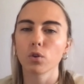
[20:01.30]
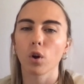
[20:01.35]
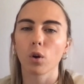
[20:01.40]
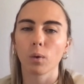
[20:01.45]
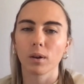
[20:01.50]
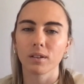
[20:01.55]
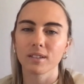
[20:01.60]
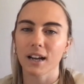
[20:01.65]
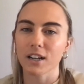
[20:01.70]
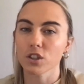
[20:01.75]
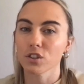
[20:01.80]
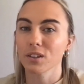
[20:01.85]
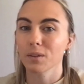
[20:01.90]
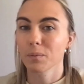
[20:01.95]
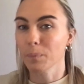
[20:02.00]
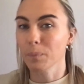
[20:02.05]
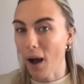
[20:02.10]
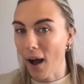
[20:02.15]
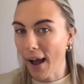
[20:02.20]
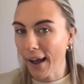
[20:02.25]
one's actually
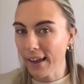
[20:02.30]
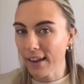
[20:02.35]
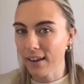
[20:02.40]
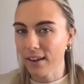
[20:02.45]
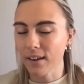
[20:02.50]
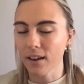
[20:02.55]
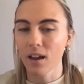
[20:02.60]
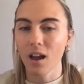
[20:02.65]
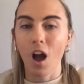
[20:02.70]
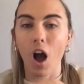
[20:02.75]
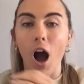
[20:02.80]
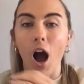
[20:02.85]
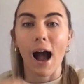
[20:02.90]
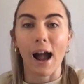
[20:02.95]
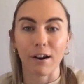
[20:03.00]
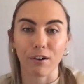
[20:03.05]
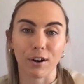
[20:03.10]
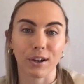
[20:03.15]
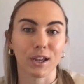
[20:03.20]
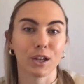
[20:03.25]
buying,
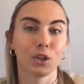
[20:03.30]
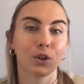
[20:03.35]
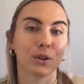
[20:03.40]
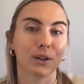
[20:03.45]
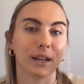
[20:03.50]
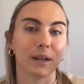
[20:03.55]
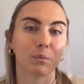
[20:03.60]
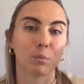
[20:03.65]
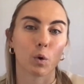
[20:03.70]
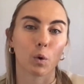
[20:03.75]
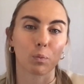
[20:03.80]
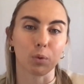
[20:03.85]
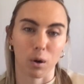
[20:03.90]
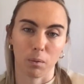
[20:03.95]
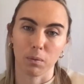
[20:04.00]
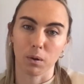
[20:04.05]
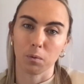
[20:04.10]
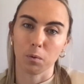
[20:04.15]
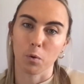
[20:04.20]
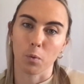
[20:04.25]
I reckon you need more
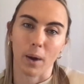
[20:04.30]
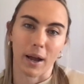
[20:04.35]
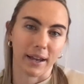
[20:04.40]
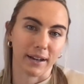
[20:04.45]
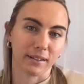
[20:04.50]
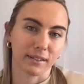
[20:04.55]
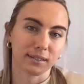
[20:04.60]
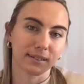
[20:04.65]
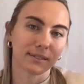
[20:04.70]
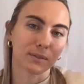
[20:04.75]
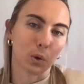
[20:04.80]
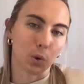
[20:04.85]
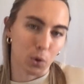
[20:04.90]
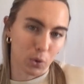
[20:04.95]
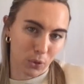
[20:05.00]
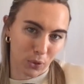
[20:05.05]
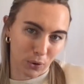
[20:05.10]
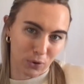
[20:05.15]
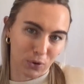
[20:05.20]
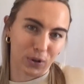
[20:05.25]
problem awareness,
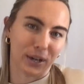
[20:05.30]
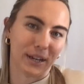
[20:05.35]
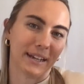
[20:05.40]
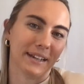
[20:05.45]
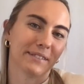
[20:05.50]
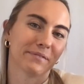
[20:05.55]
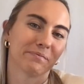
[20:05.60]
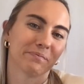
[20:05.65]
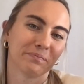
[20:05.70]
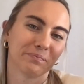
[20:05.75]
authority,